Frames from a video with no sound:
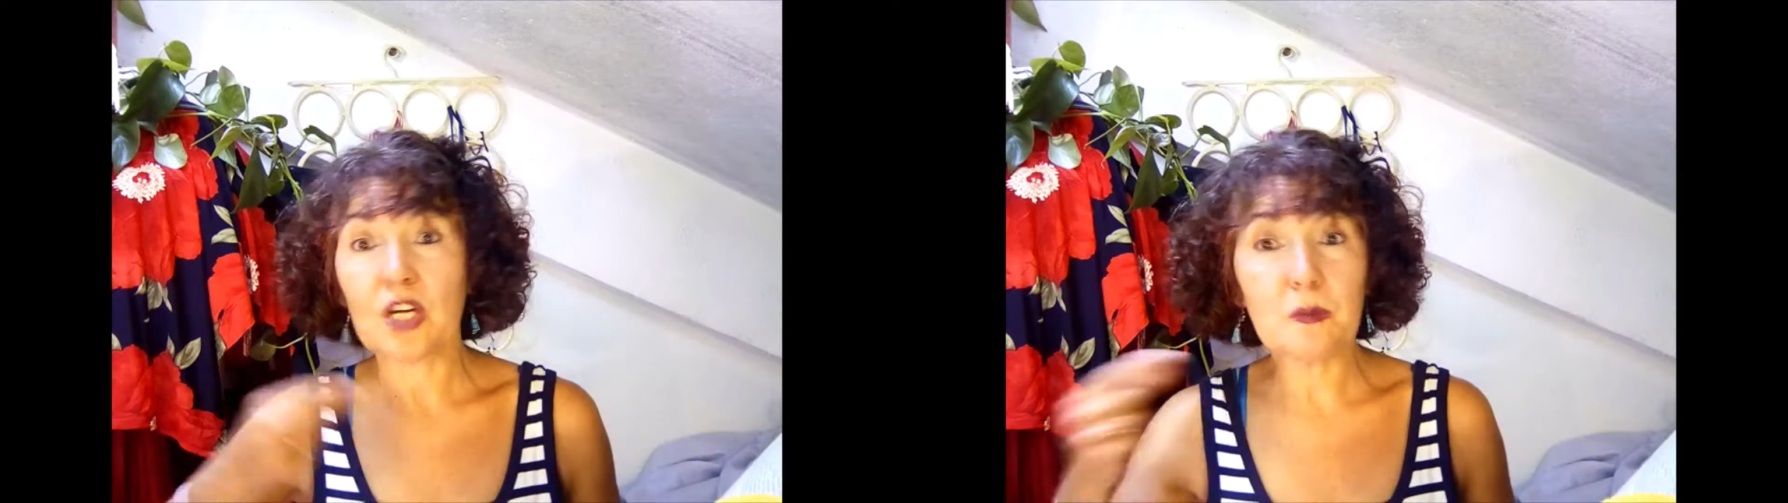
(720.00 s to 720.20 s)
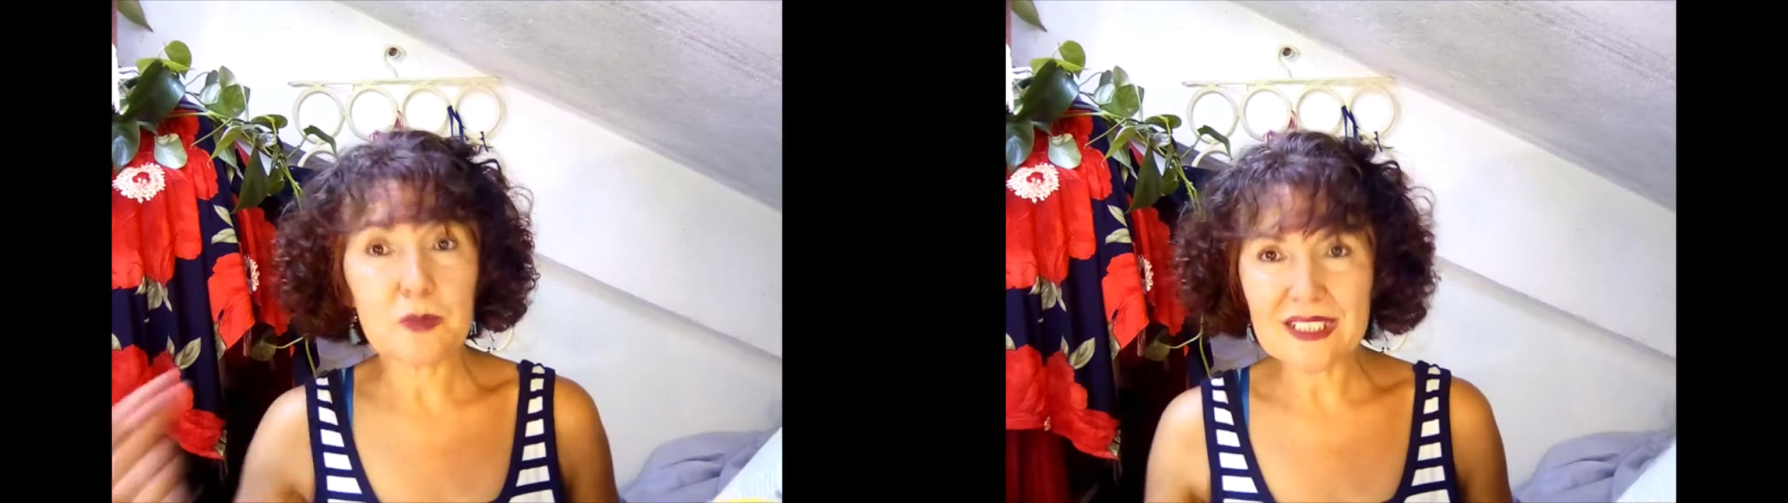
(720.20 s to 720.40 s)
a
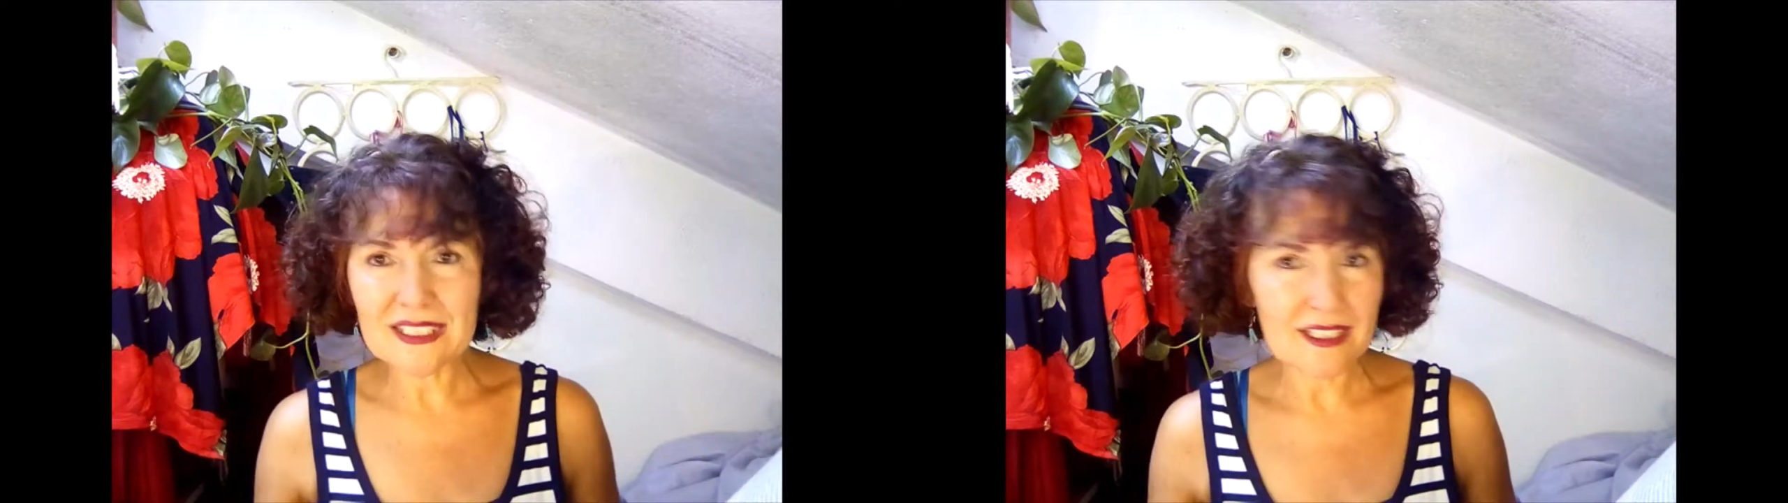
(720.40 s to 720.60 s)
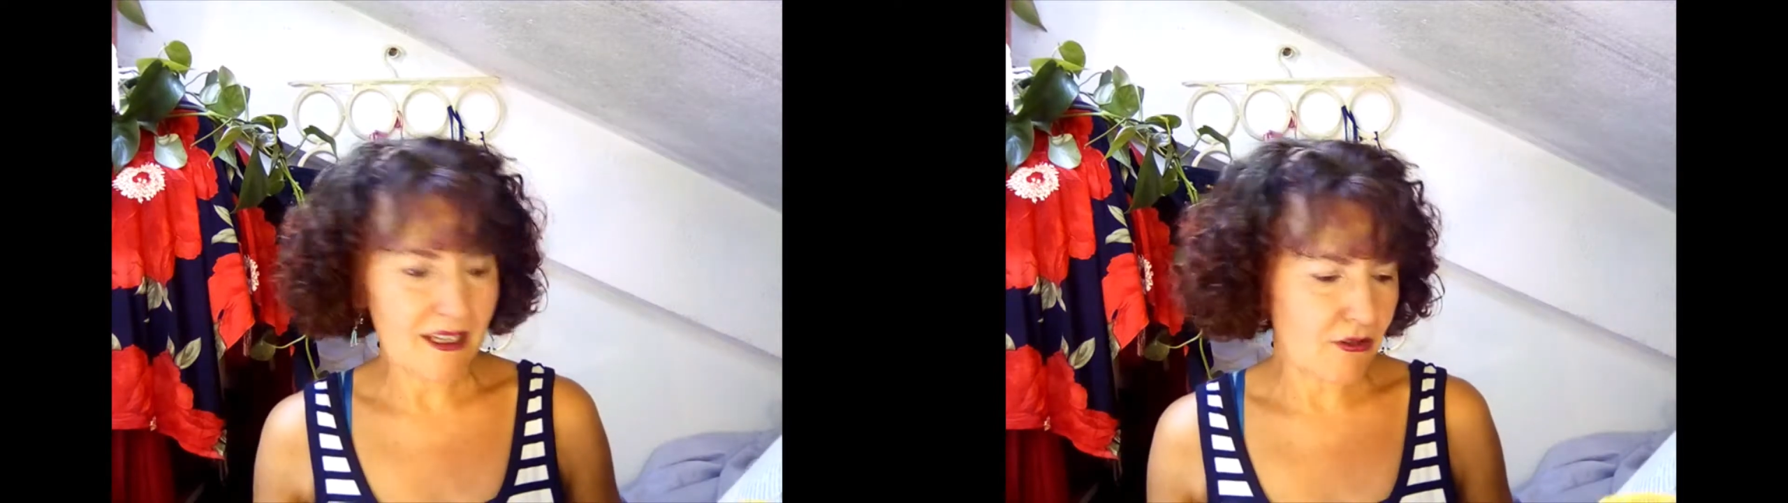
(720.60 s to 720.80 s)

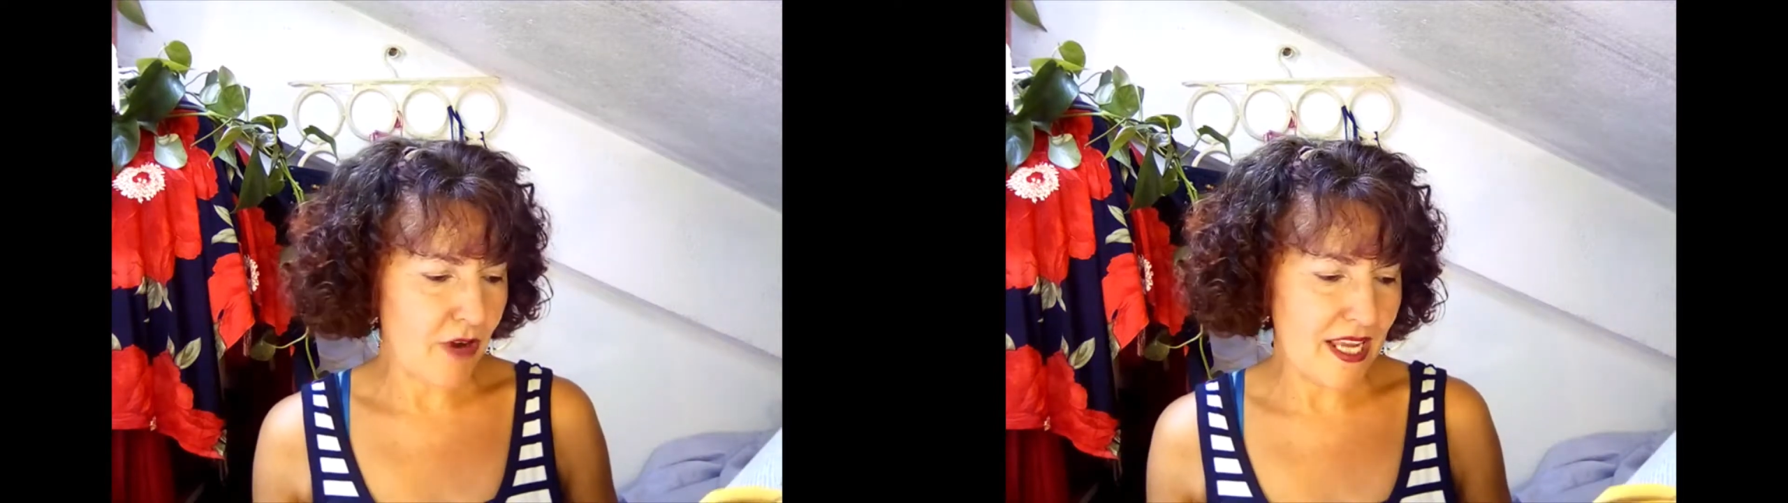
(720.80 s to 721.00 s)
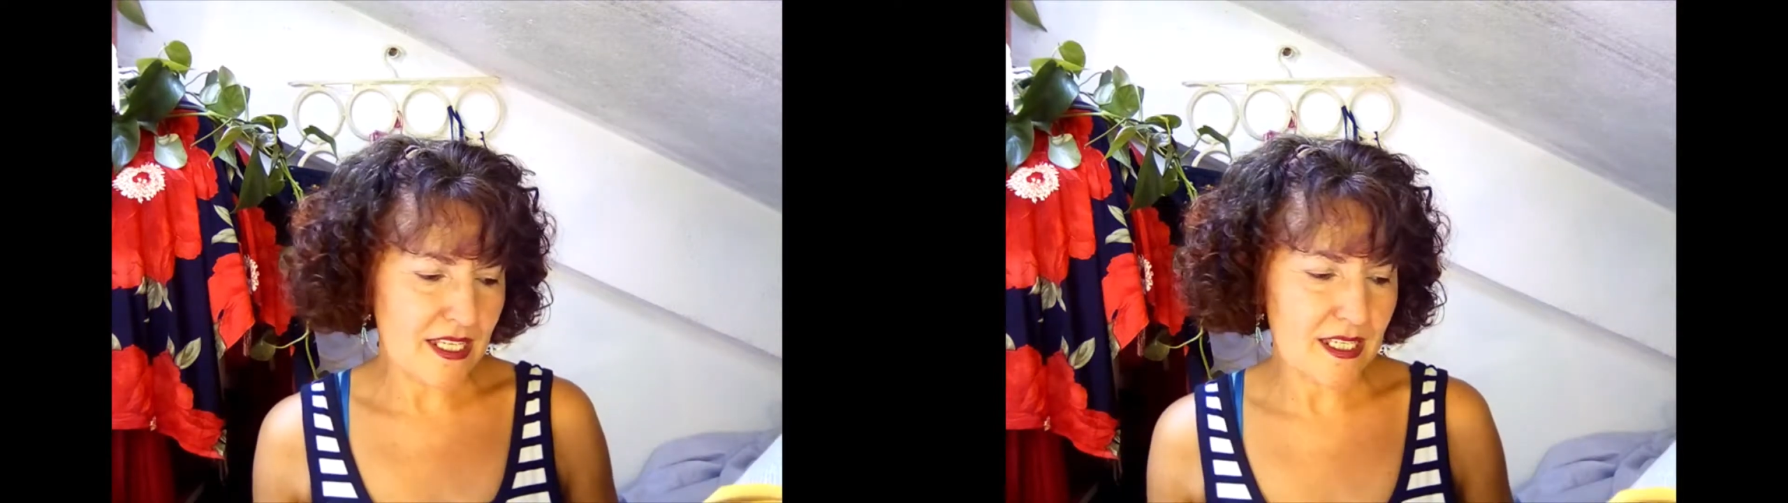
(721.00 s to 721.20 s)
Portuguese